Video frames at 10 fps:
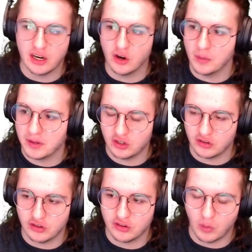I normally
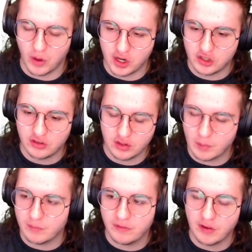just use it to watch
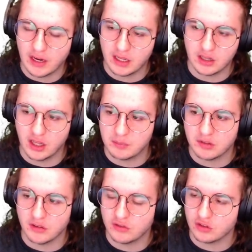some funny
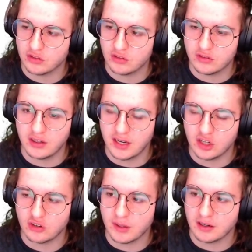clips of just
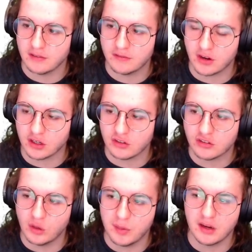teenagers being fucking
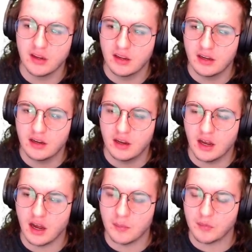stupid
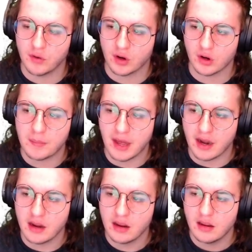before I go to
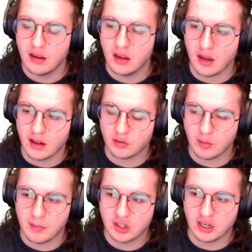bed, and that's
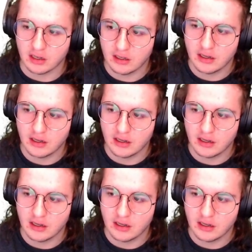pretty much it.